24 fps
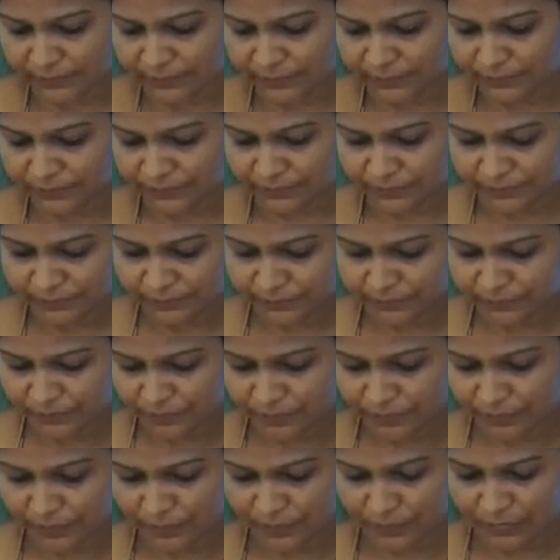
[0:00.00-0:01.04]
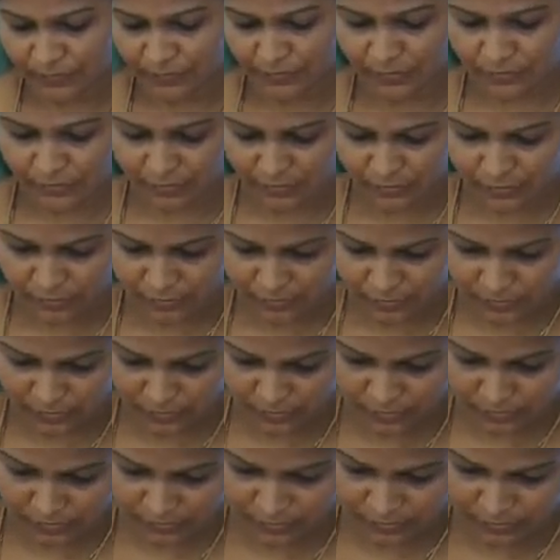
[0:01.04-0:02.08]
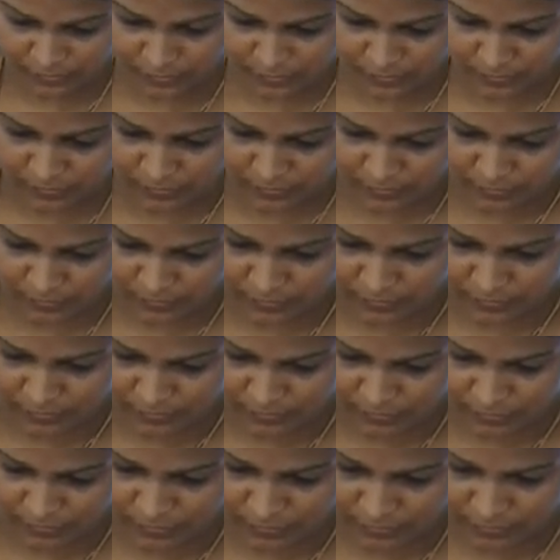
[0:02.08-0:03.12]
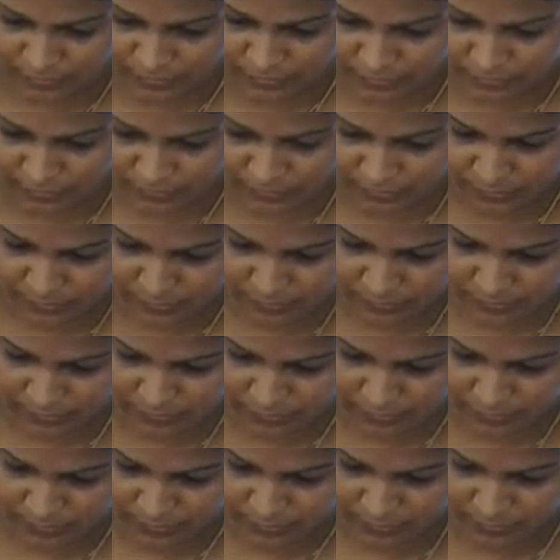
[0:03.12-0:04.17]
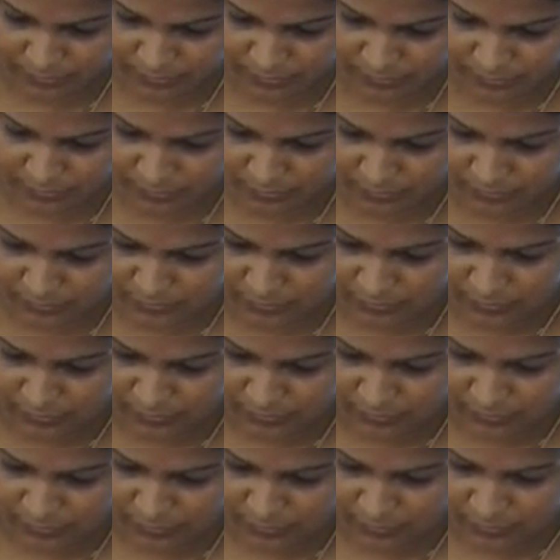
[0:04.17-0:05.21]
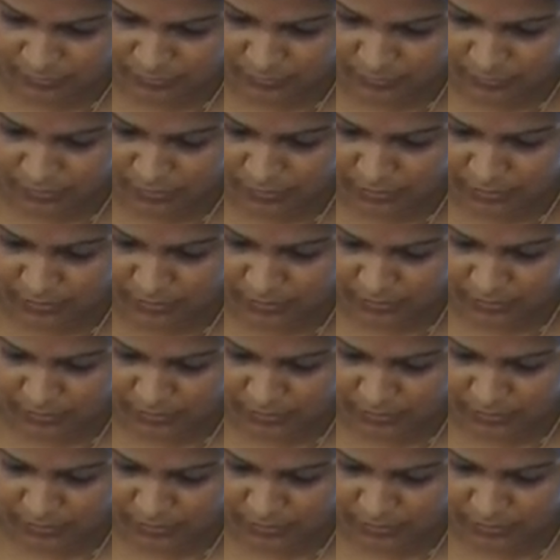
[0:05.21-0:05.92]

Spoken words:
No one is speaking in this clip.